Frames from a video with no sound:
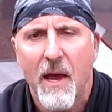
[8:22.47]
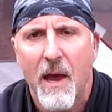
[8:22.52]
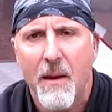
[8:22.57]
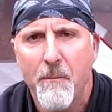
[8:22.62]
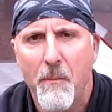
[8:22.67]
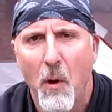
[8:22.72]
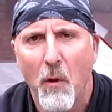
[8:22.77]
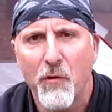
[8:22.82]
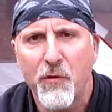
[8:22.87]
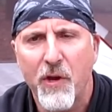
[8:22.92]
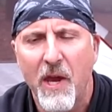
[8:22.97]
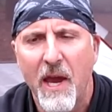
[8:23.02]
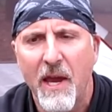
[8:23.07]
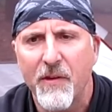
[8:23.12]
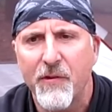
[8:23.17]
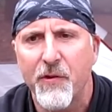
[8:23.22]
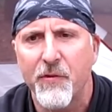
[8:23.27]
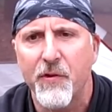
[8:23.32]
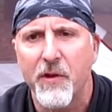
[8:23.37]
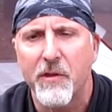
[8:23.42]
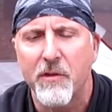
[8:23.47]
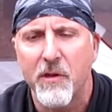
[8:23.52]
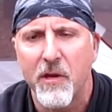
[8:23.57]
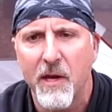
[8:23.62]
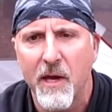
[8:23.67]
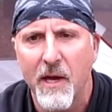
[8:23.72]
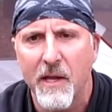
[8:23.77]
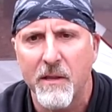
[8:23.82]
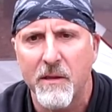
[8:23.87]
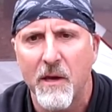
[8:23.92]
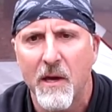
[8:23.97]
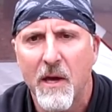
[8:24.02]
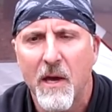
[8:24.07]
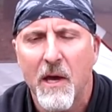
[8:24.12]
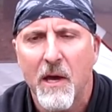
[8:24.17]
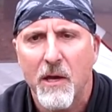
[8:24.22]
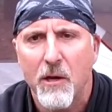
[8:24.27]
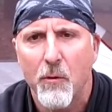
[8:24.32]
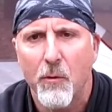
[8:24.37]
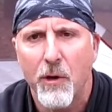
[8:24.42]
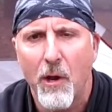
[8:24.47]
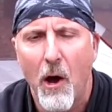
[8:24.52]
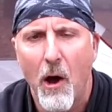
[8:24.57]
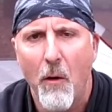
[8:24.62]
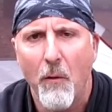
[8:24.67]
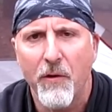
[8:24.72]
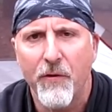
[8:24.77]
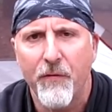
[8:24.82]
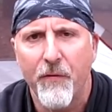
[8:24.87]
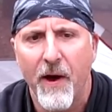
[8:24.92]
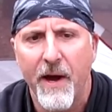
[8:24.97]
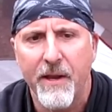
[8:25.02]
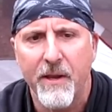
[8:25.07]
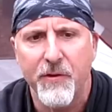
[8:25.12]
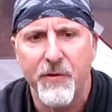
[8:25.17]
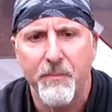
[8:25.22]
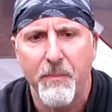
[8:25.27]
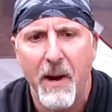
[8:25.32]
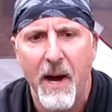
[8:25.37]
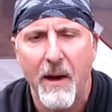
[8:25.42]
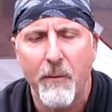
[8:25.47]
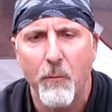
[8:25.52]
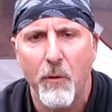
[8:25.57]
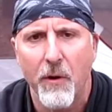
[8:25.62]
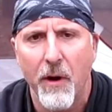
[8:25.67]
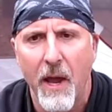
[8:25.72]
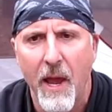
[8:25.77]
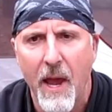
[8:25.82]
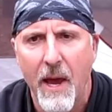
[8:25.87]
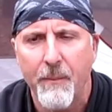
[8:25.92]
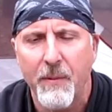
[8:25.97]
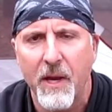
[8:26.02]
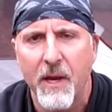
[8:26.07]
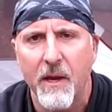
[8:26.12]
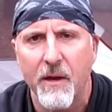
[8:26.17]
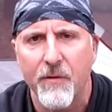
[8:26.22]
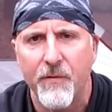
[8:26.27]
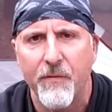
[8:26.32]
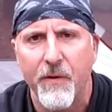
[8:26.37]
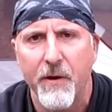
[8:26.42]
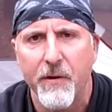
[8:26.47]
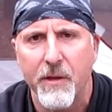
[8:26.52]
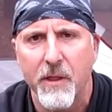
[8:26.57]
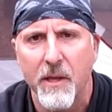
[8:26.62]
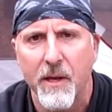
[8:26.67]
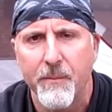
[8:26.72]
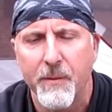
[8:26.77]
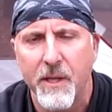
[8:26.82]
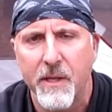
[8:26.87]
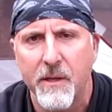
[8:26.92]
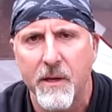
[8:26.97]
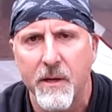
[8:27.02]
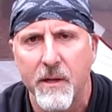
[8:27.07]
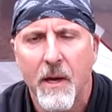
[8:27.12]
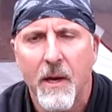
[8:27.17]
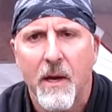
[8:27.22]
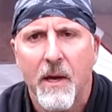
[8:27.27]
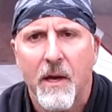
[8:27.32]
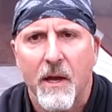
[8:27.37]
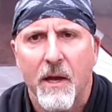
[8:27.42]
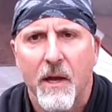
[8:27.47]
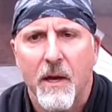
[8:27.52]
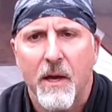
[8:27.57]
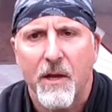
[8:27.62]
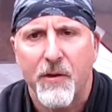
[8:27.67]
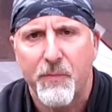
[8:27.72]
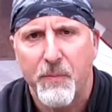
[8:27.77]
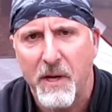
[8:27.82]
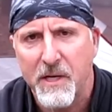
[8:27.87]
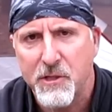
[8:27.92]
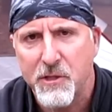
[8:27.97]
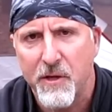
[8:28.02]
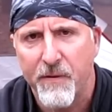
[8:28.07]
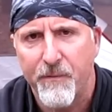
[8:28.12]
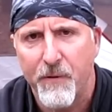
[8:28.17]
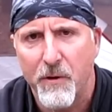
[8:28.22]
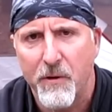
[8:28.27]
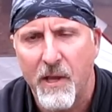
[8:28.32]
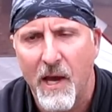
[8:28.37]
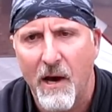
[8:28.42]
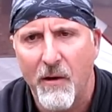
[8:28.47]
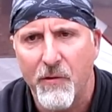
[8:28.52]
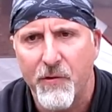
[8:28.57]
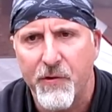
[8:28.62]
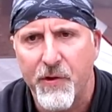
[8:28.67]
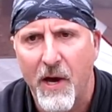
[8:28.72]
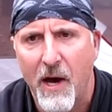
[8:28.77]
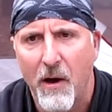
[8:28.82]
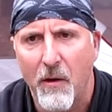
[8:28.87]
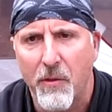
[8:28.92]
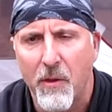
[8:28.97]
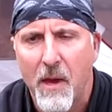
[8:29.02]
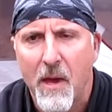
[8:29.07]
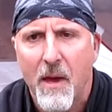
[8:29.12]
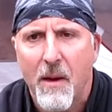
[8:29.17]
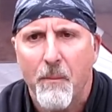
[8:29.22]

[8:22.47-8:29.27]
In most cases, a tent, you would always find a spot where a hammock is very limited, especially if you're down south.